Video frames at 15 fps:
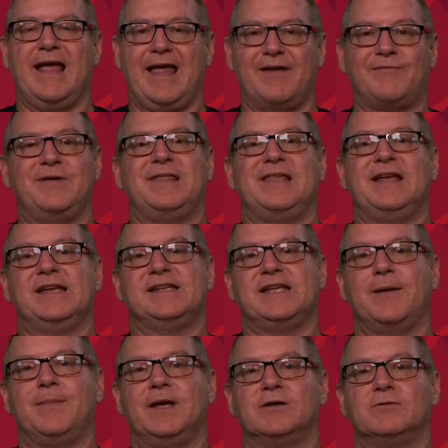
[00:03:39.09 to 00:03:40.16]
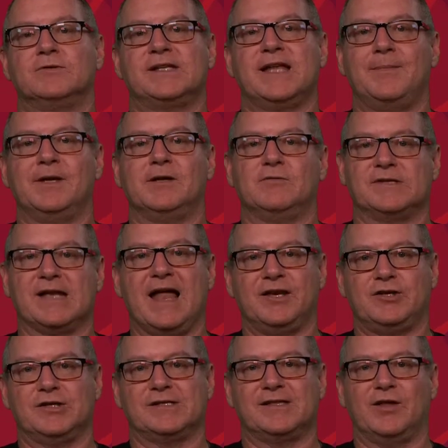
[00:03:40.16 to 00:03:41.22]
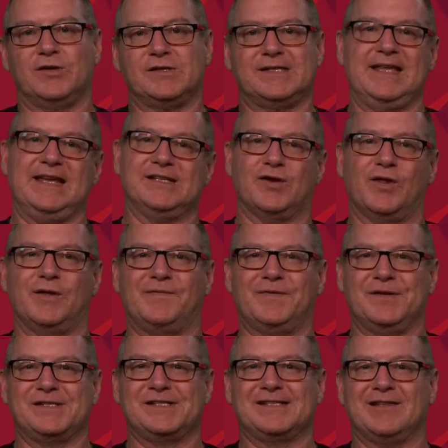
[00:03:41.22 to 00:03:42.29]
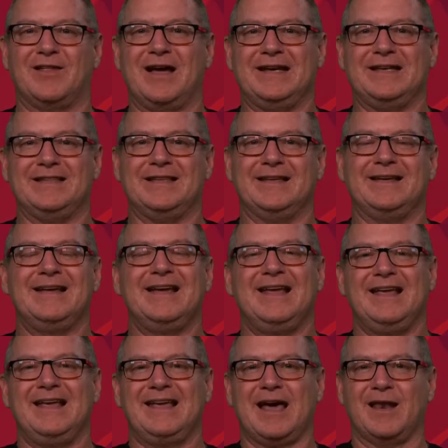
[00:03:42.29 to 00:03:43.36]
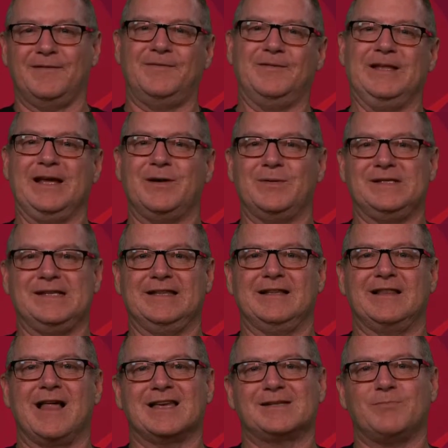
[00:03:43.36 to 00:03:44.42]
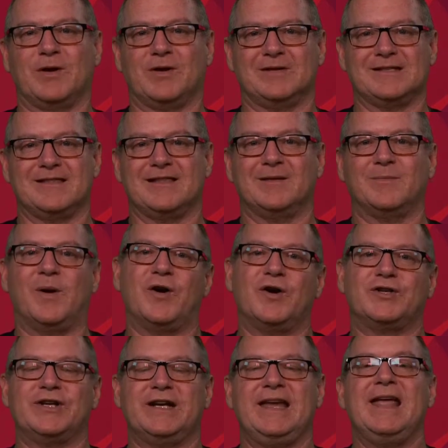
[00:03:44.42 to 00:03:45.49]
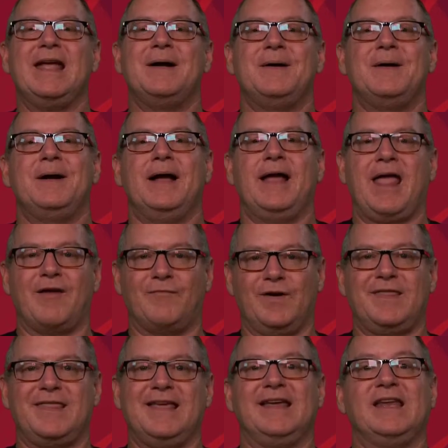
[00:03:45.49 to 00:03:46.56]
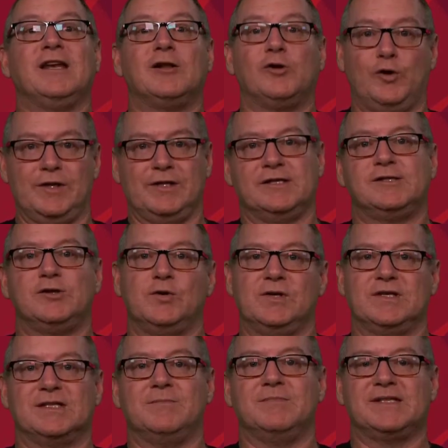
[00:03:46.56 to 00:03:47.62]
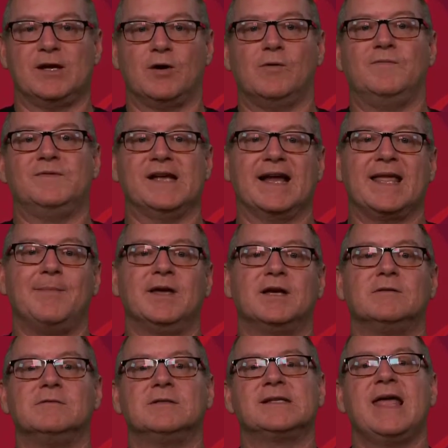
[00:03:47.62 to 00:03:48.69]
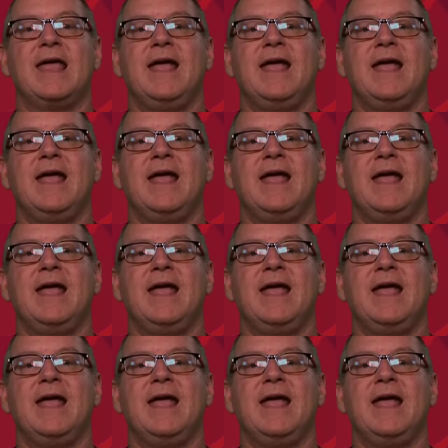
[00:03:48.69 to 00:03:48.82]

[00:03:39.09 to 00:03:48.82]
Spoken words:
Everything is chemicals. Chemicals aren't just those things on the first slide in the colourful liquids in the glass bottles in the laboratory. Everything, including the students themselves, are chemicals.